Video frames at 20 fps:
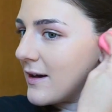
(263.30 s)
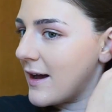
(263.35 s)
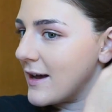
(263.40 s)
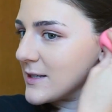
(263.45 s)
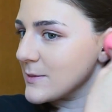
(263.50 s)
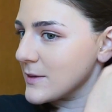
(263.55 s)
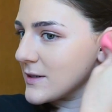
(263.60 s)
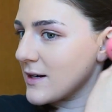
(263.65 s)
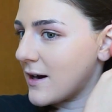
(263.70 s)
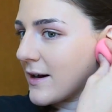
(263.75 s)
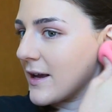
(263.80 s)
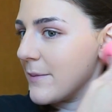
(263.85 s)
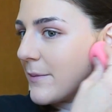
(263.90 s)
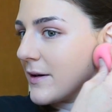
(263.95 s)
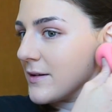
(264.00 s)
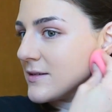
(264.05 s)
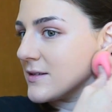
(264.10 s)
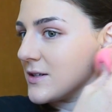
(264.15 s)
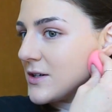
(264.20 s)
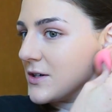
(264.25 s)
has been talking
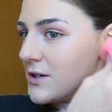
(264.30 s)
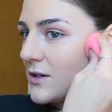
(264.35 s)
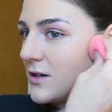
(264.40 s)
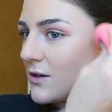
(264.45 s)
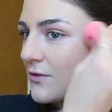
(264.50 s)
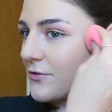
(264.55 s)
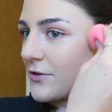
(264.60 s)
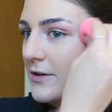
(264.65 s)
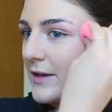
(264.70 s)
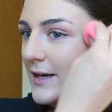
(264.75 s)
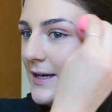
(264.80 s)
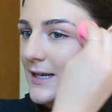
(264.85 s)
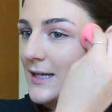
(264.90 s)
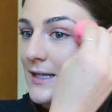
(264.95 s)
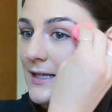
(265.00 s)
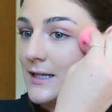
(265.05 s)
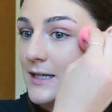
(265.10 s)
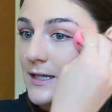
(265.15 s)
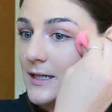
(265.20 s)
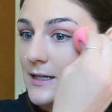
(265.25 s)
about Serial for like
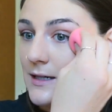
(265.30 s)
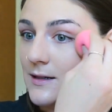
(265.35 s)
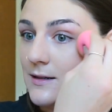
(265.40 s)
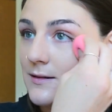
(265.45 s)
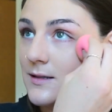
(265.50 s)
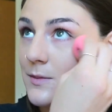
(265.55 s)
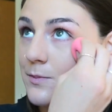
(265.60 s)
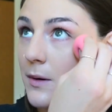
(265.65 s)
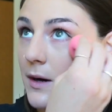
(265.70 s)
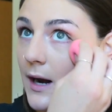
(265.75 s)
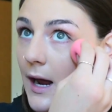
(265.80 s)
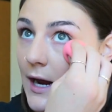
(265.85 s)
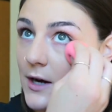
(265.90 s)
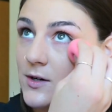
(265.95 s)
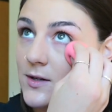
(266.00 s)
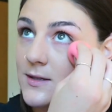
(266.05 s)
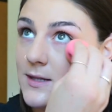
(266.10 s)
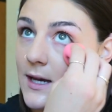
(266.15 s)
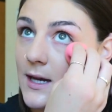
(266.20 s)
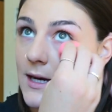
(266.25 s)
years, but I
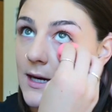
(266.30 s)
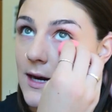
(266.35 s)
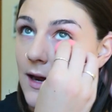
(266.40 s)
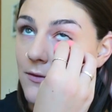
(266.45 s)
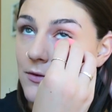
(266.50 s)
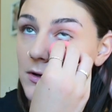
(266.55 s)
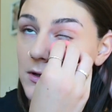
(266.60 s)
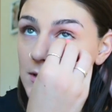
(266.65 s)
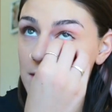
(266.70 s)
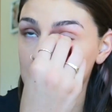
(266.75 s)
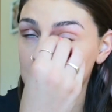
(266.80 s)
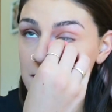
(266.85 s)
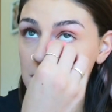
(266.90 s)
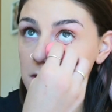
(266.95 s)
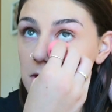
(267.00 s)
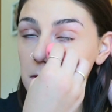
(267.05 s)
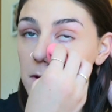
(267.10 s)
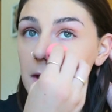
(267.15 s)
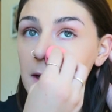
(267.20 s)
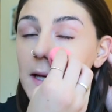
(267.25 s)
just like never
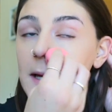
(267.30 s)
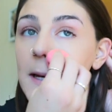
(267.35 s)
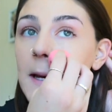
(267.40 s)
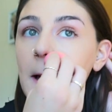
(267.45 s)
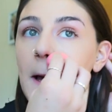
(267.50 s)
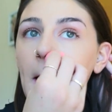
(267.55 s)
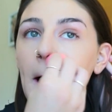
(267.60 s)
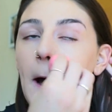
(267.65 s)
listened to it.